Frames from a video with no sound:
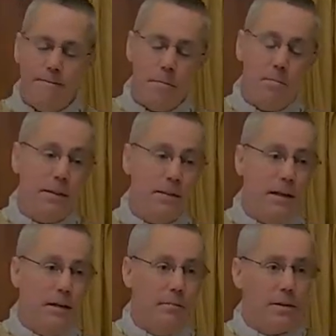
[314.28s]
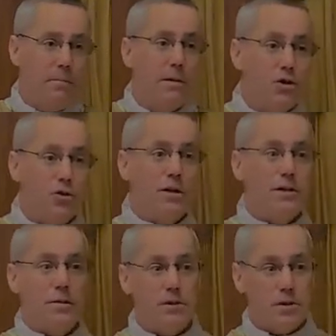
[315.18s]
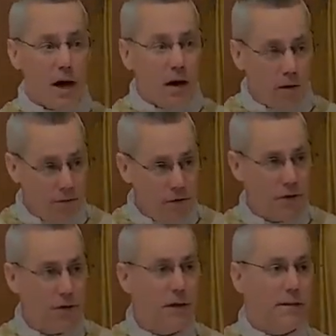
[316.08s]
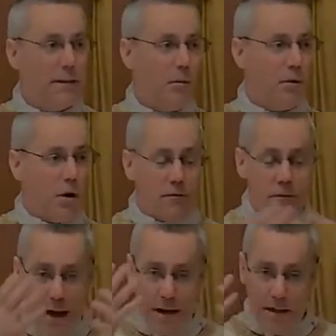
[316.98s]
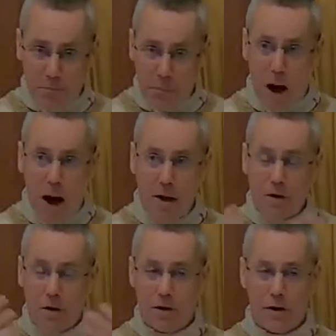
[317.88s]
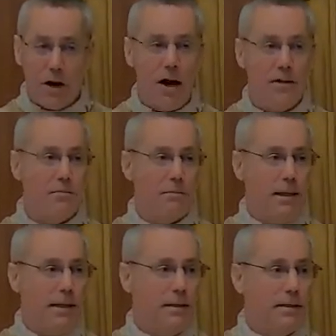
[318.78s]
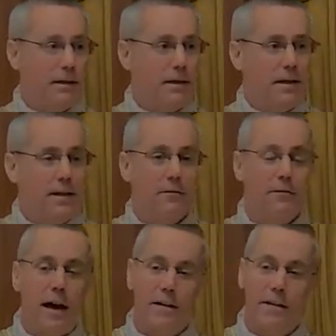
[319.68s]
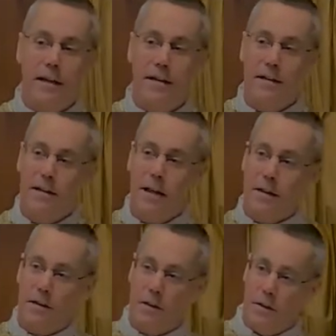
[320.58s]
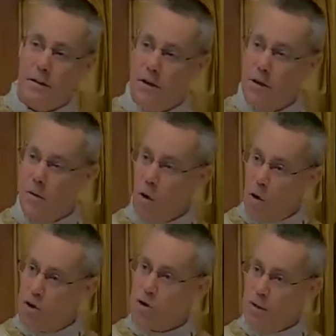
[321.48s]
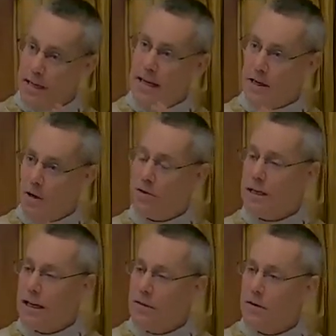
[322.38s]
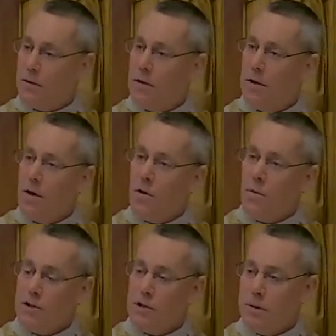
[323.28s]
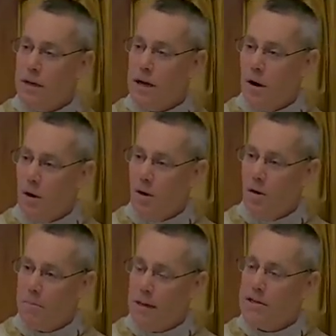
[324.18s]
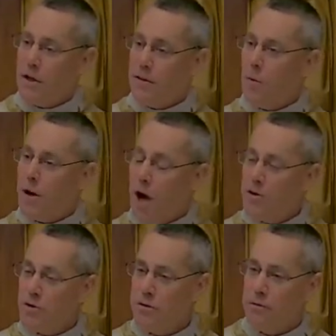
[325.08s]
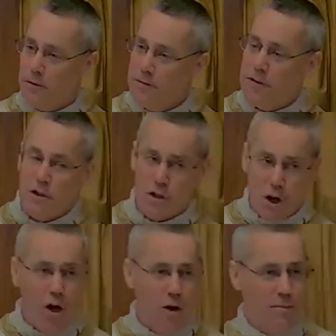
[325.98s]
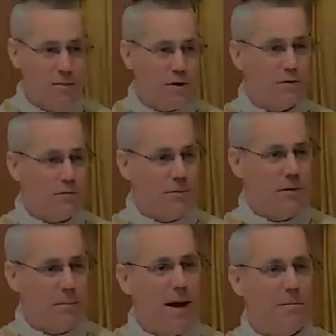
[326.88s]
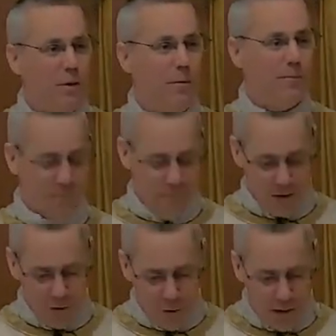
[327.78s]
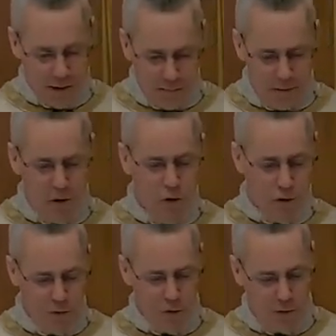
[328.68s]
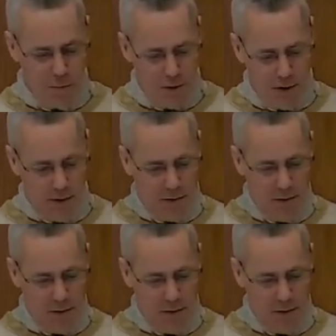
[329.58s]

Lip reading: but the mysteries themselves that we're invited to ponder and to contemplate. The fact that the rosary taken altogether was to be based on the 150 Psalms from the Bible. So it's a deeply scriptural prayer.